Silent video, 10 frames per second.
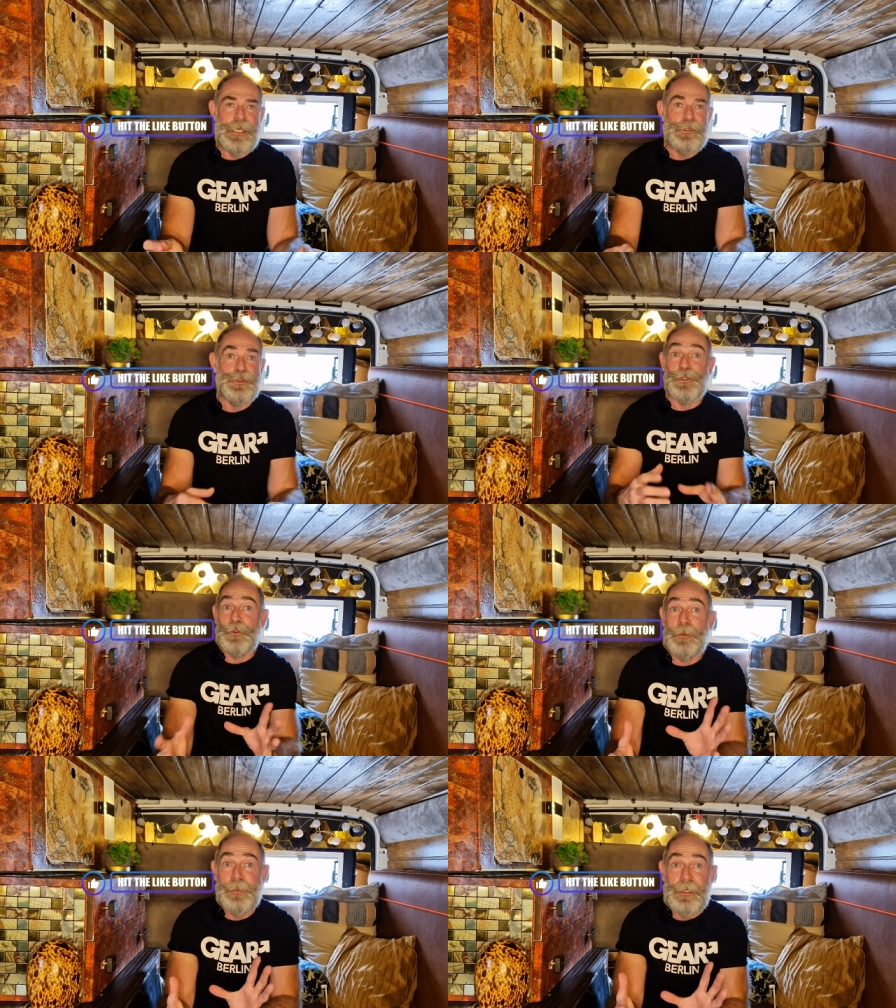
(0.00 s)
And
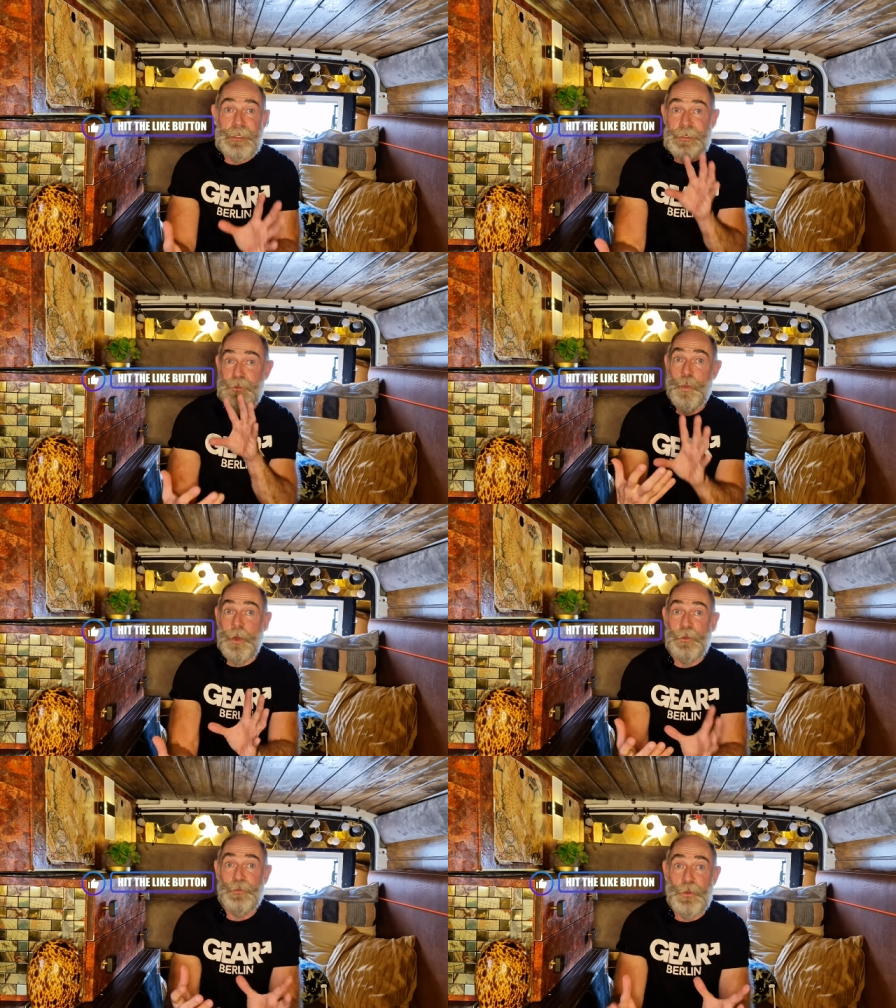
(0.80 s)
Schöneberg is
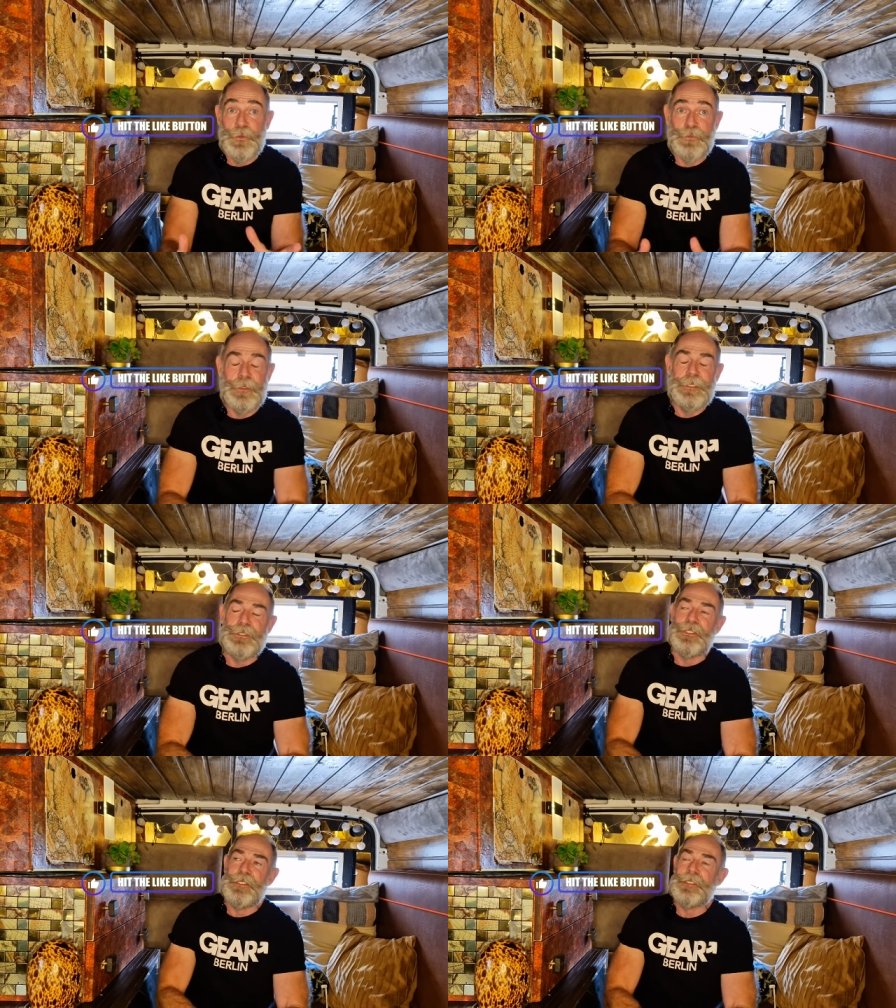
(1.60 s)
one of those
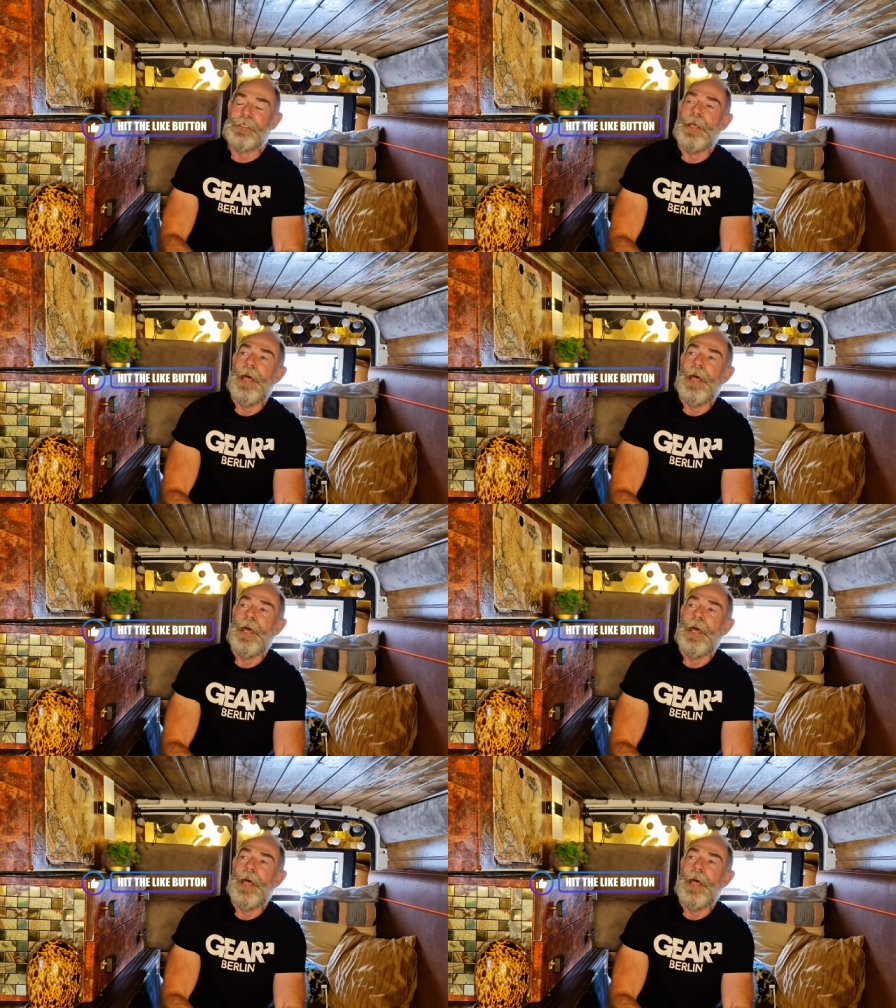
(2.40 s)
villages.